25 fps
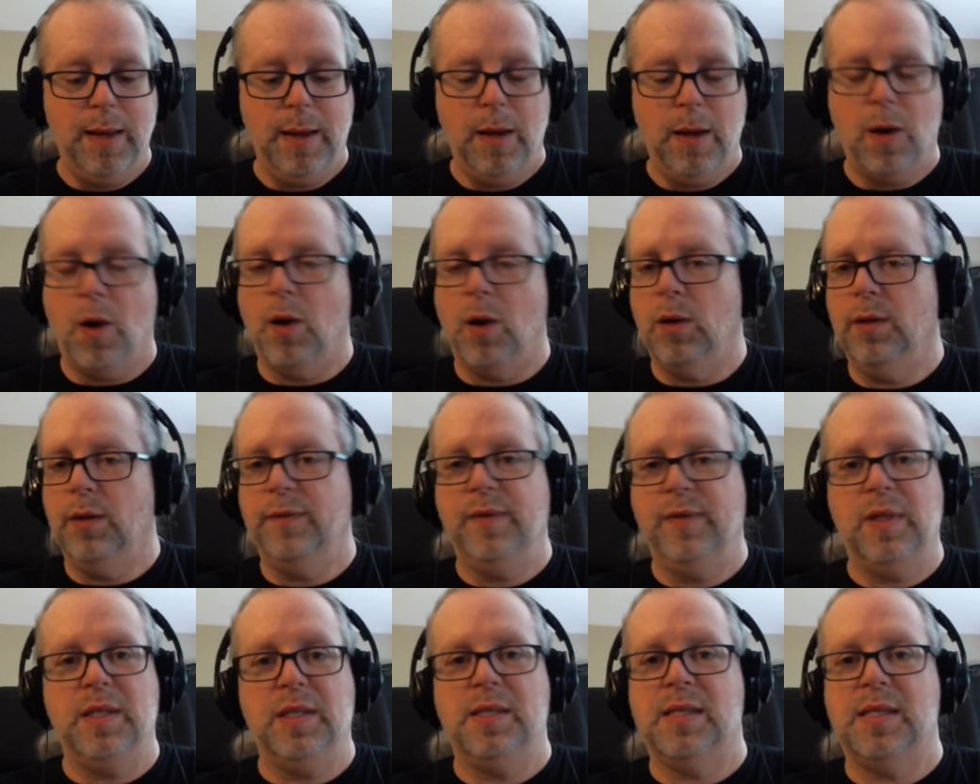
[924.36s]
All
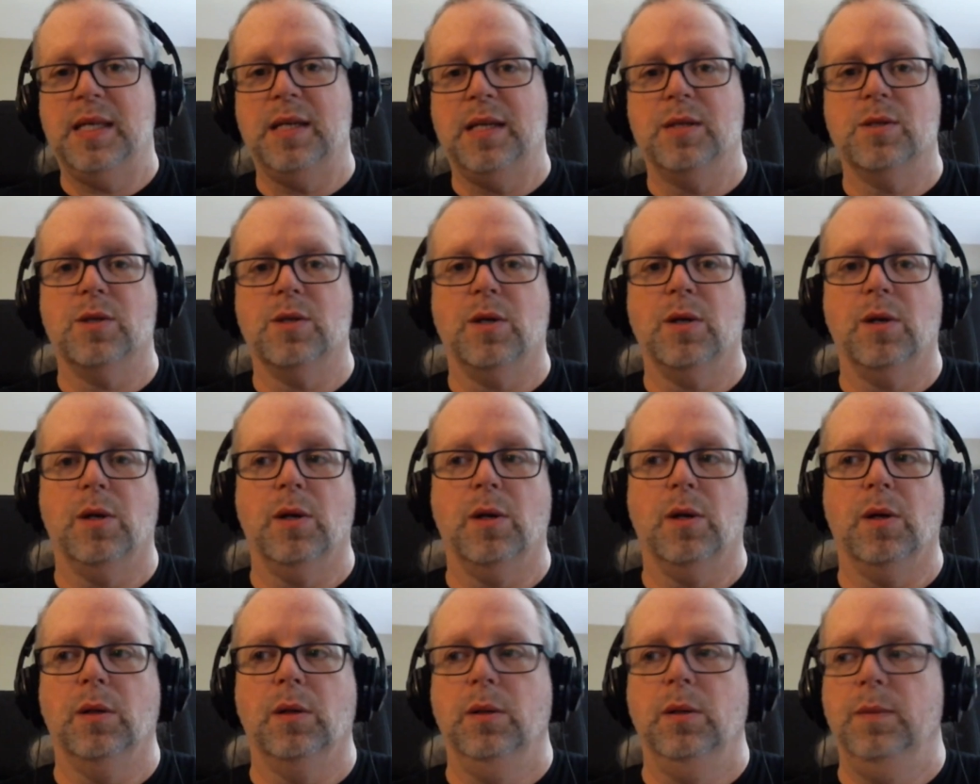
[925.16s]
of these things
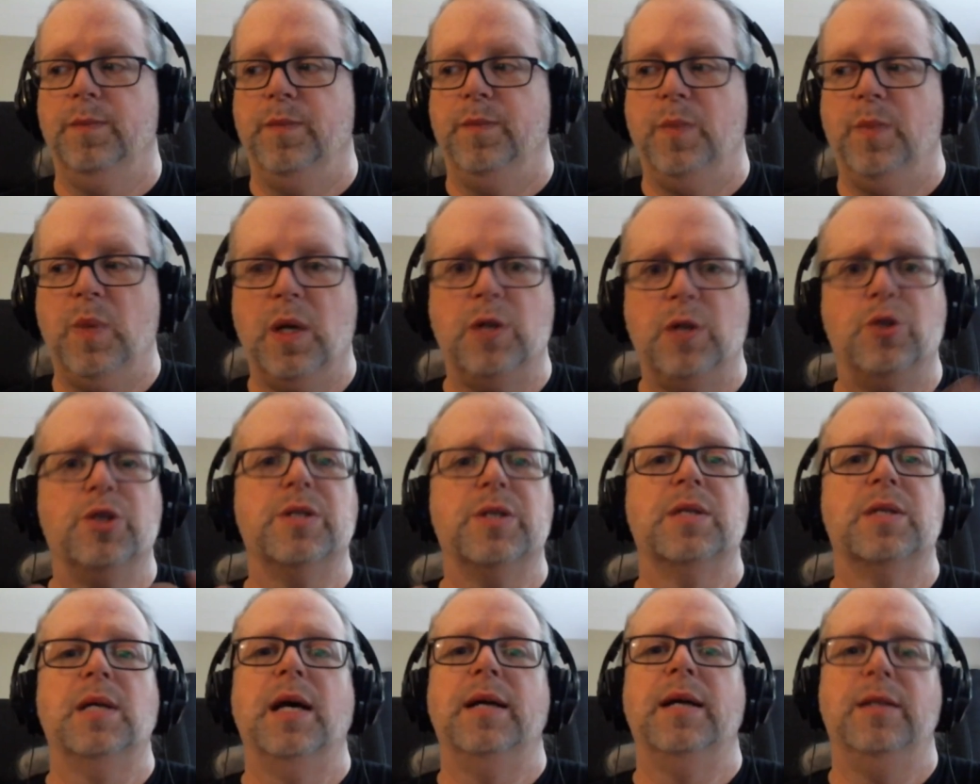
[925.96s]
are
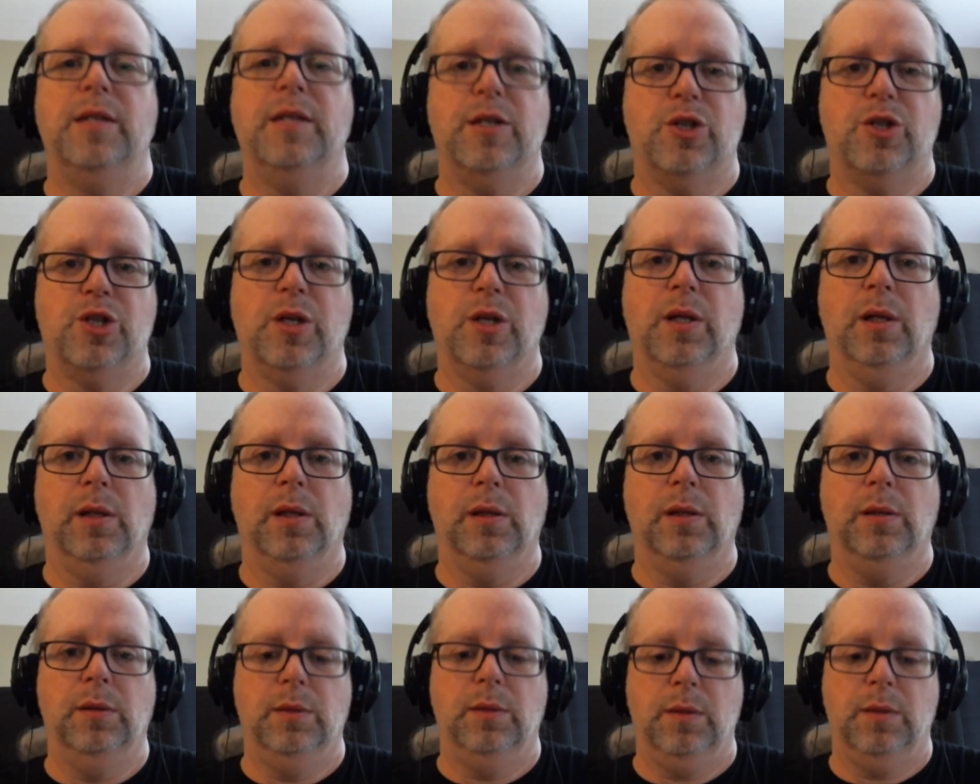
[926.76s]
just
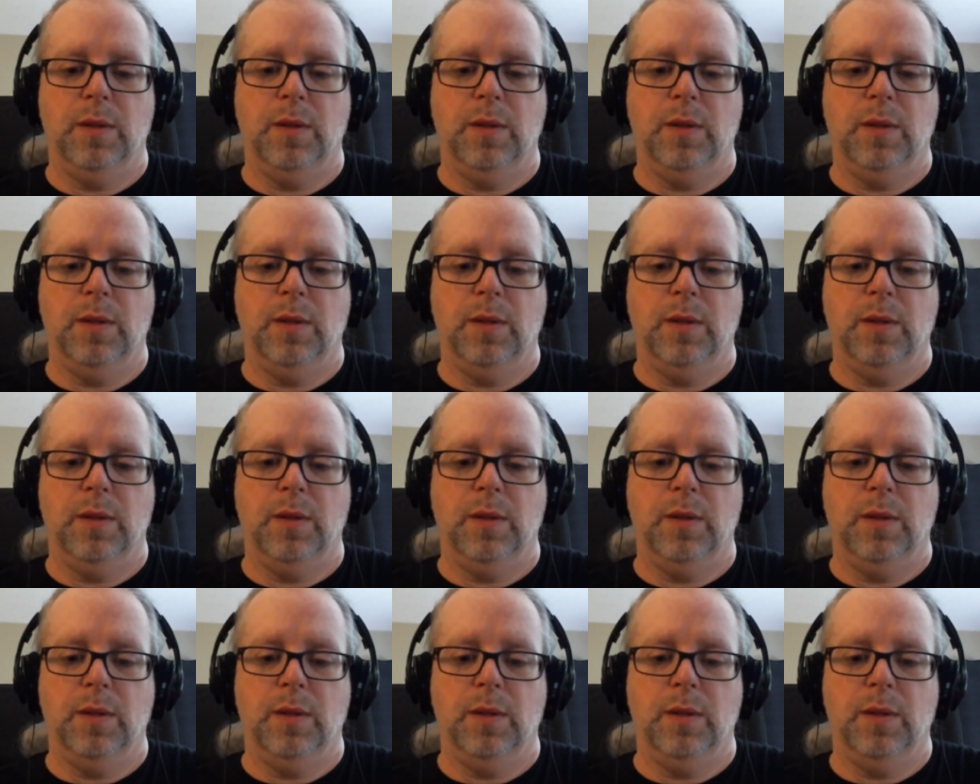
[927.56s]
additional